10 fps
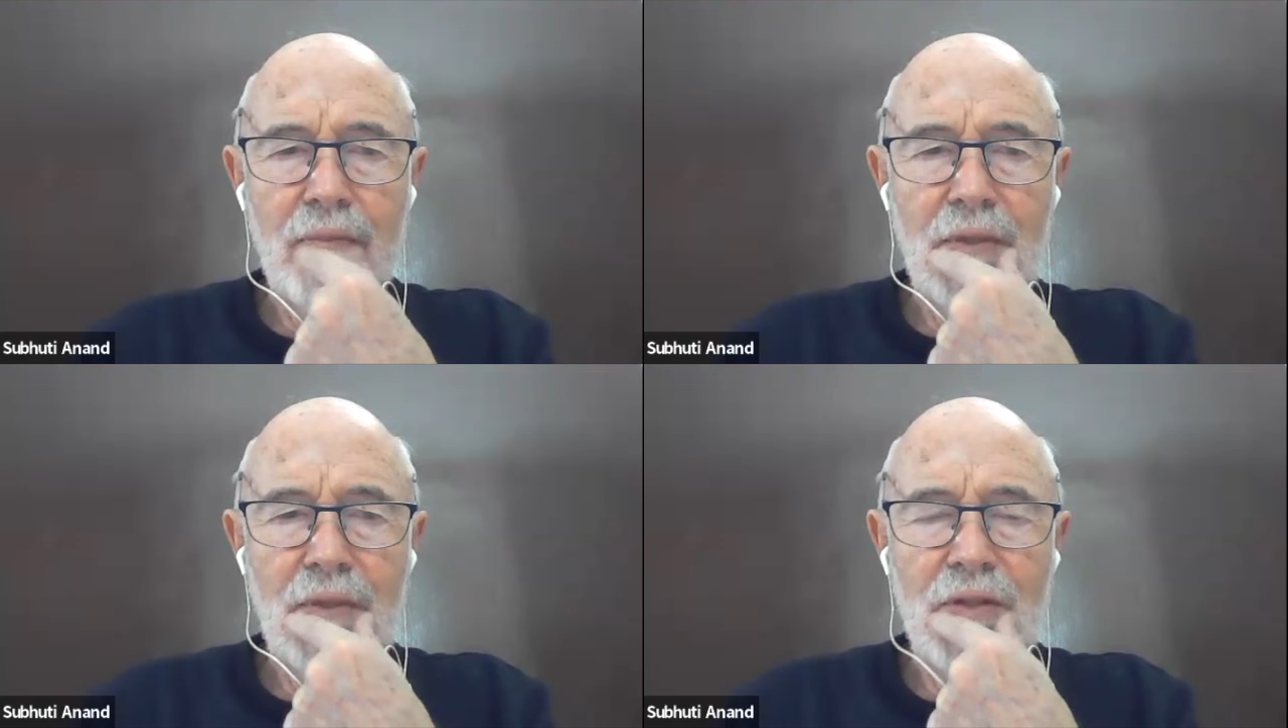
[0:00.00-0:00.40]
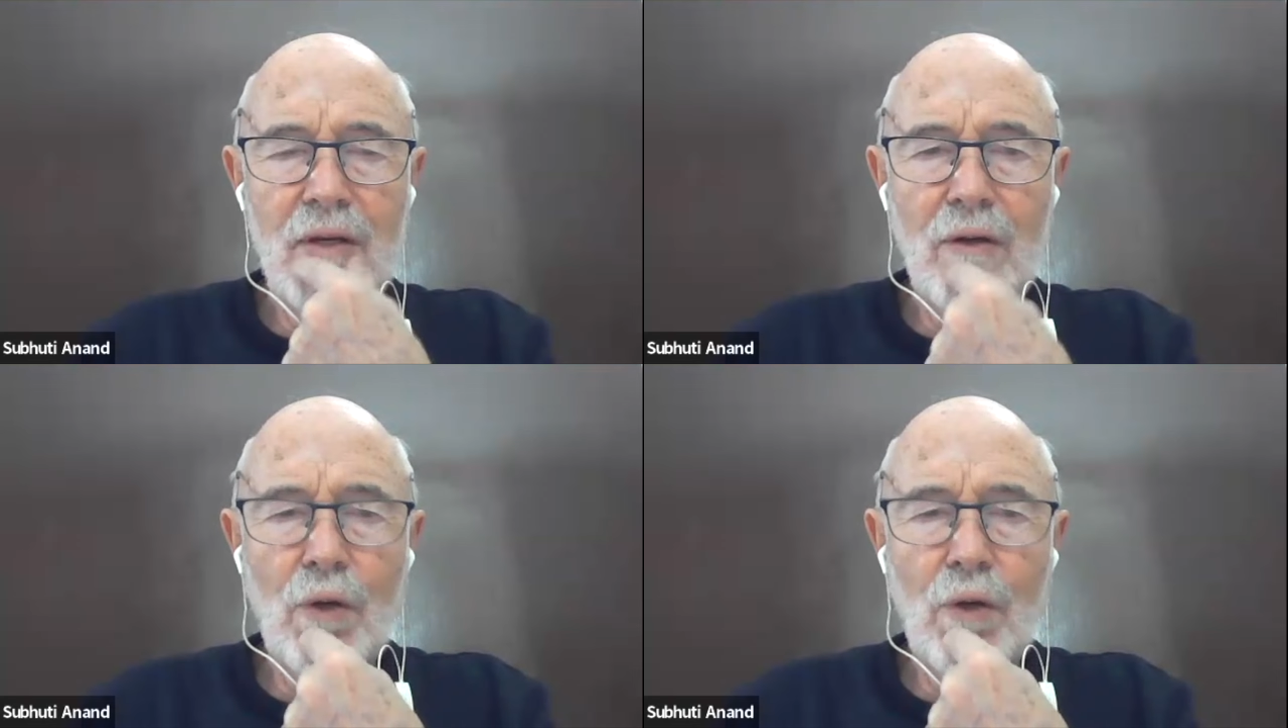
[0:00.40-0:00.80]
it
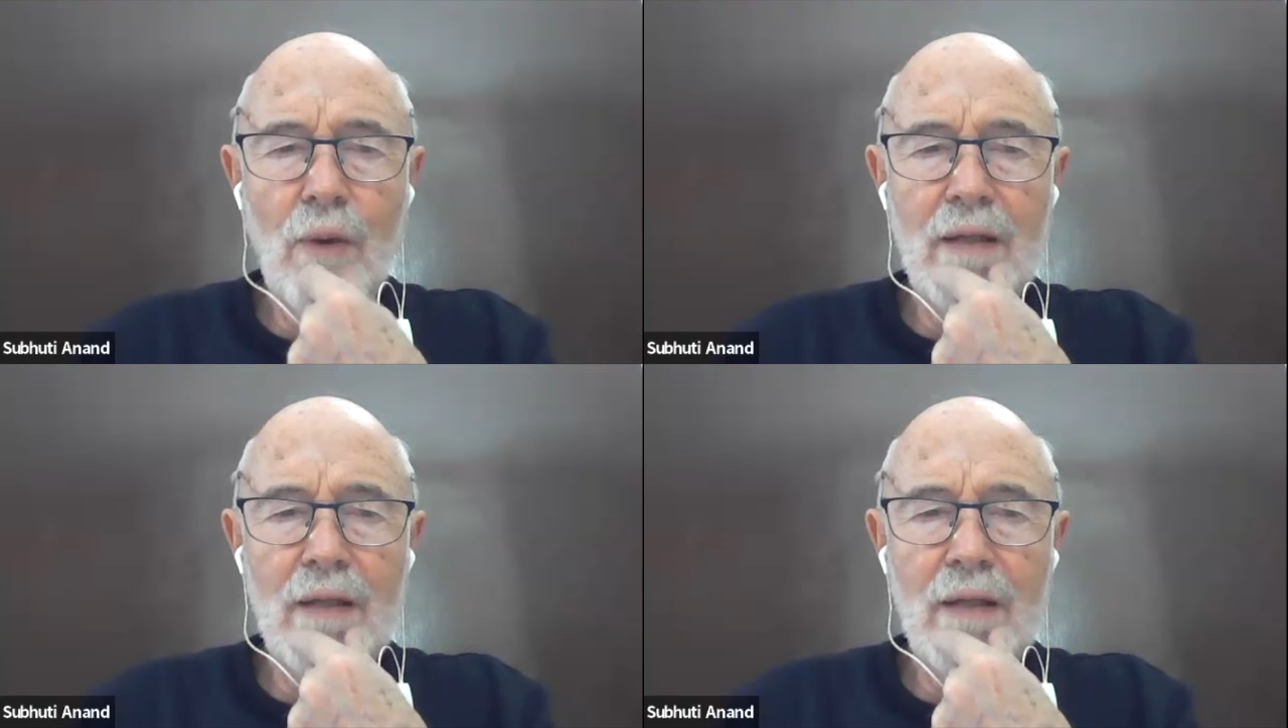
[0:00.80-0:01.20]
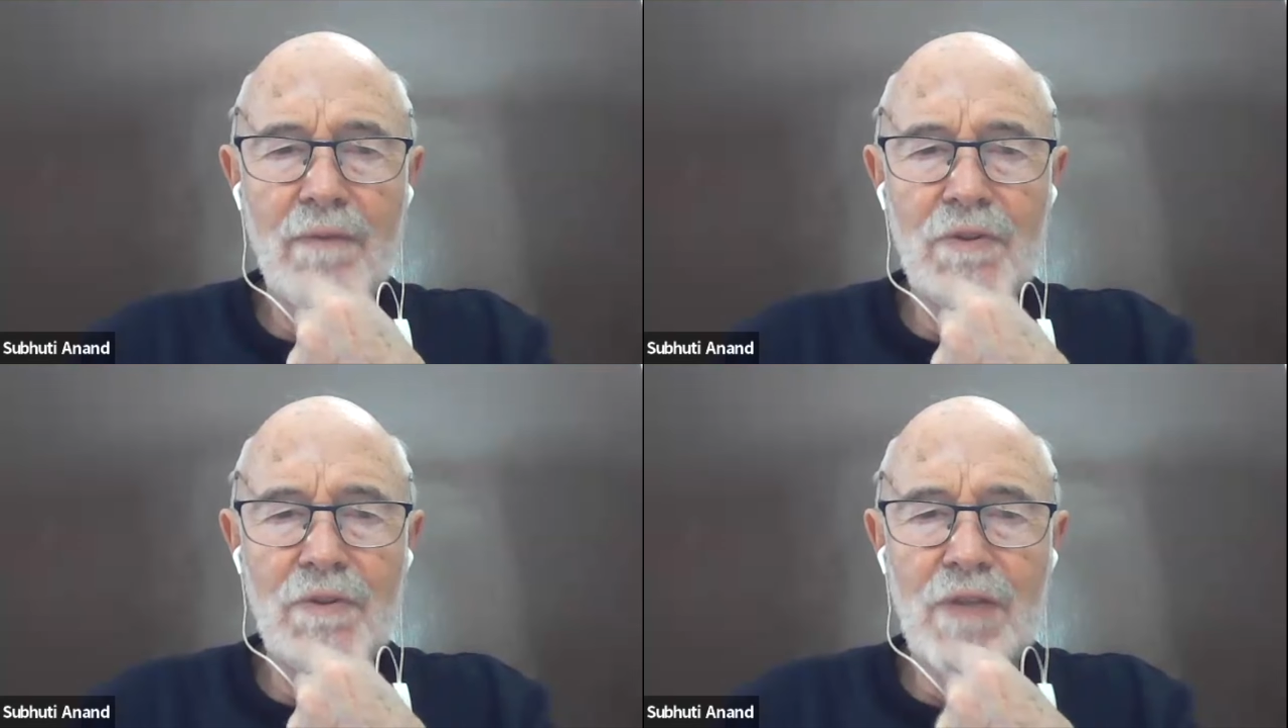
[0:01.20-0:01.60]
didn't quite
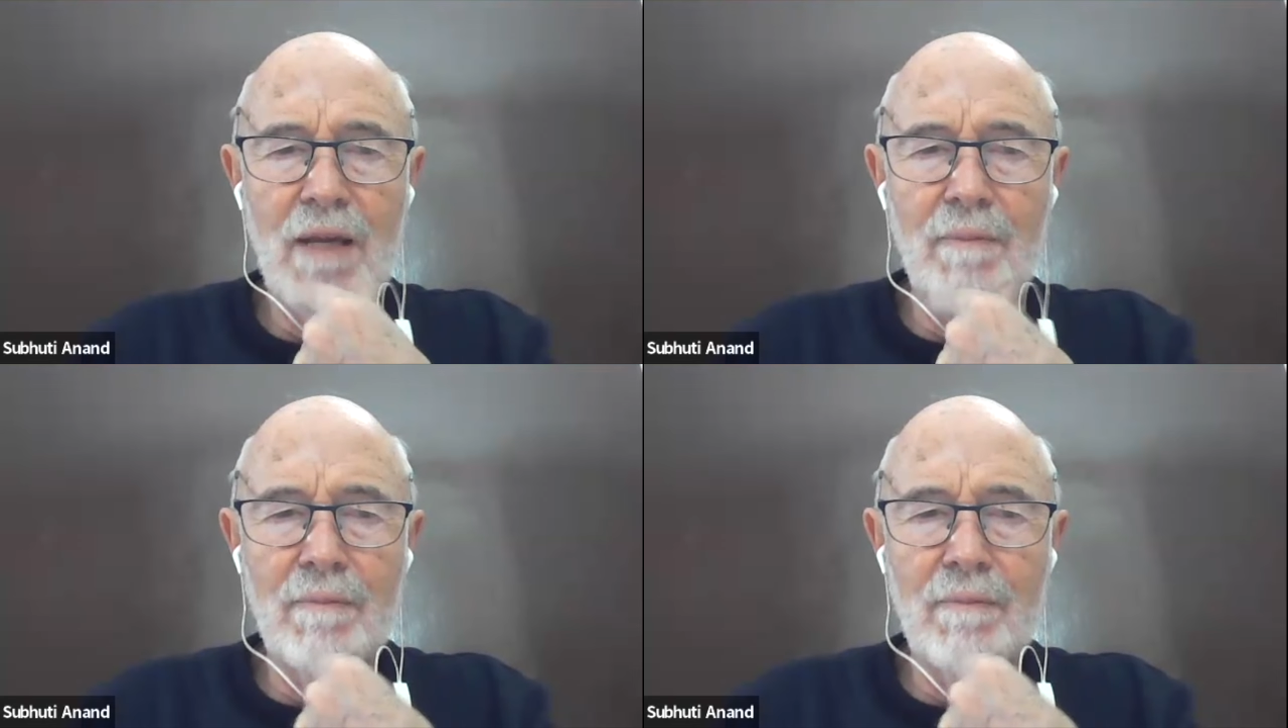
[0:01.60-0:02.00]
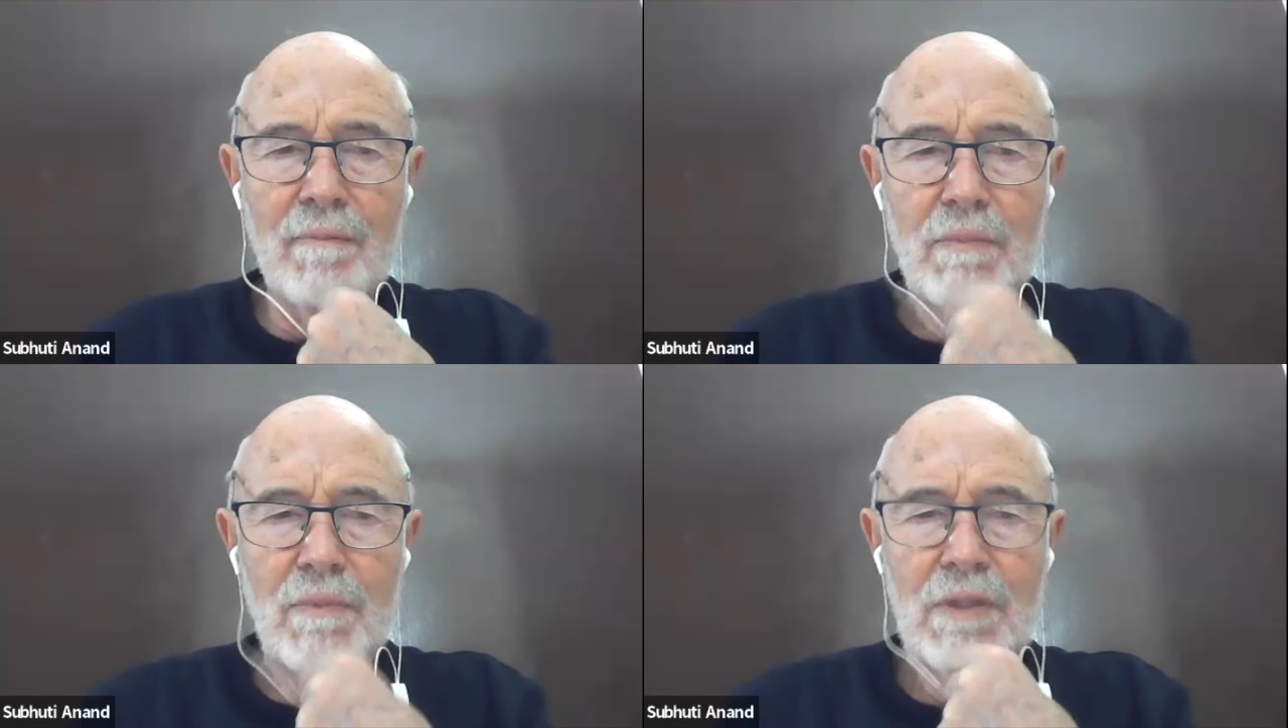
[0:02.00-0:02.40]
have the
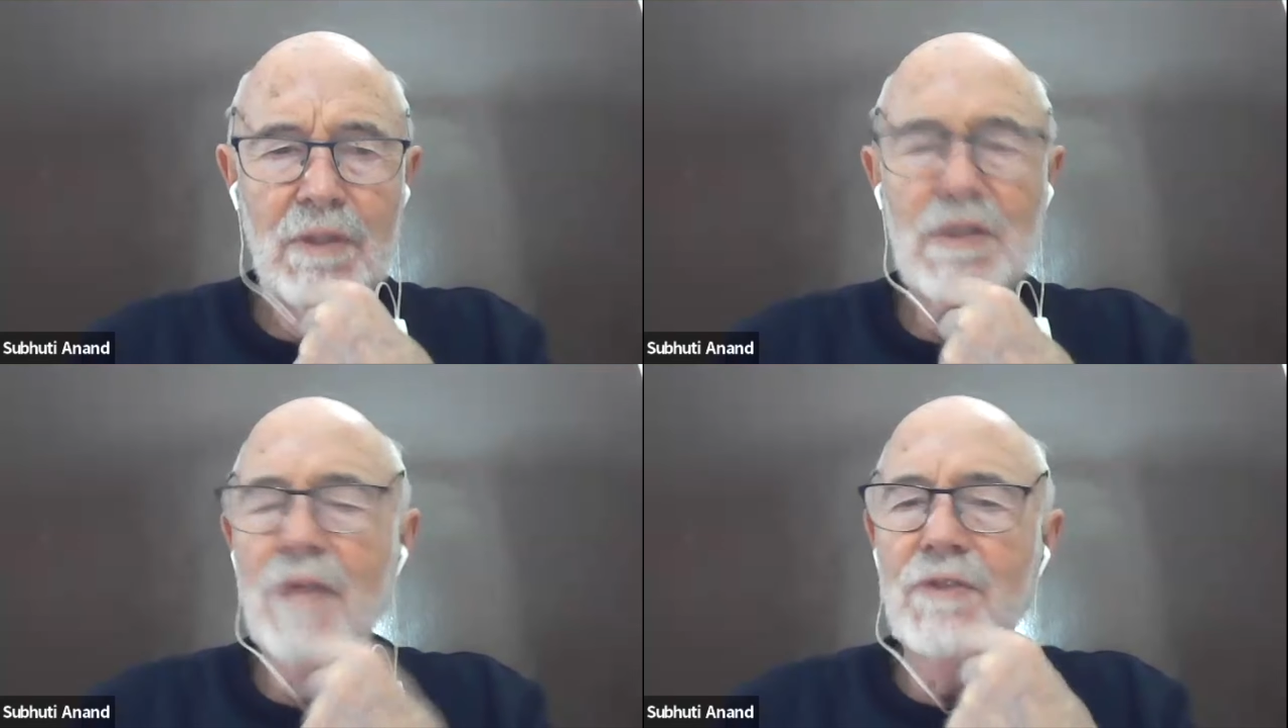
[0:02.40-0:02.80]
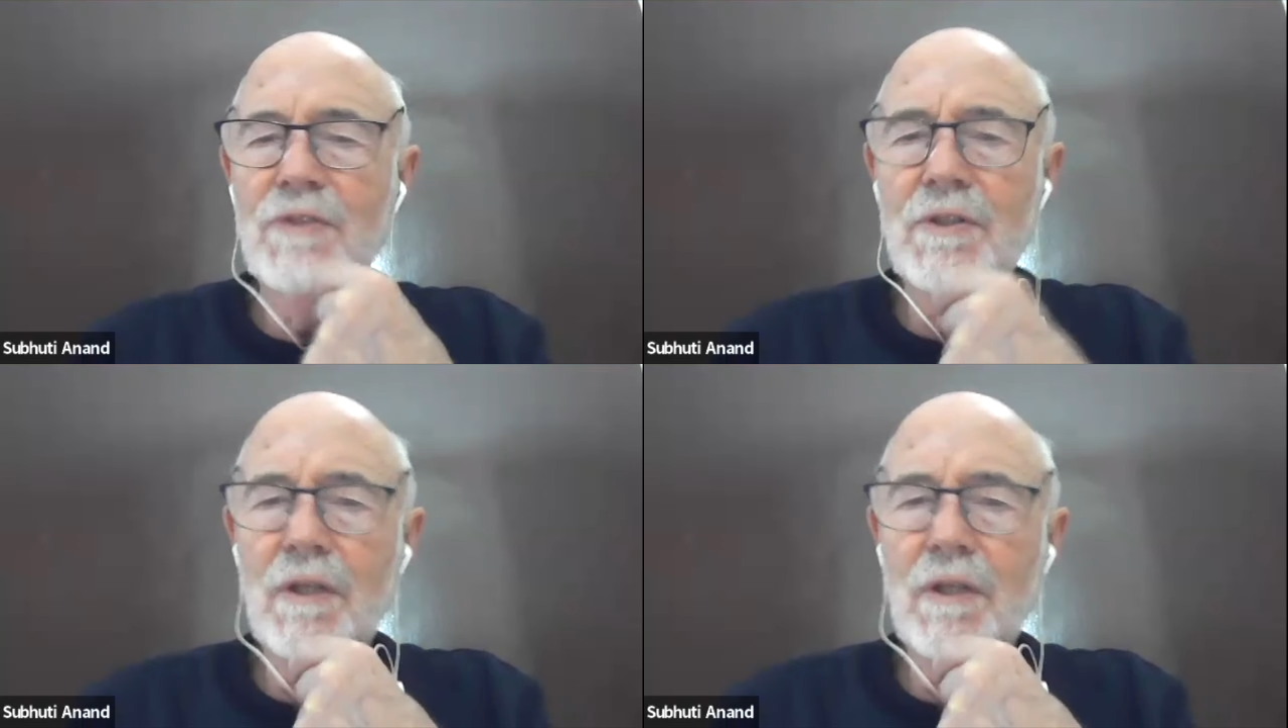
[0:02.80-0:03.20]
same
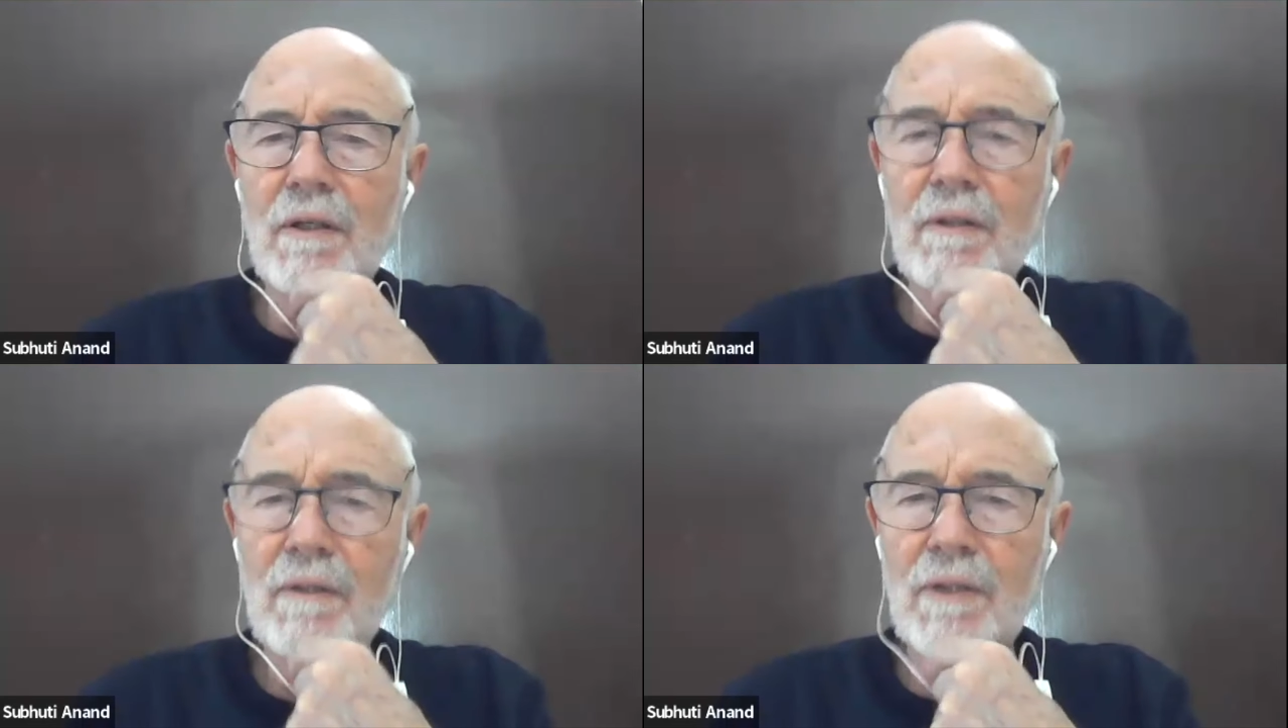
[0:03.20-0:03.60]
intensity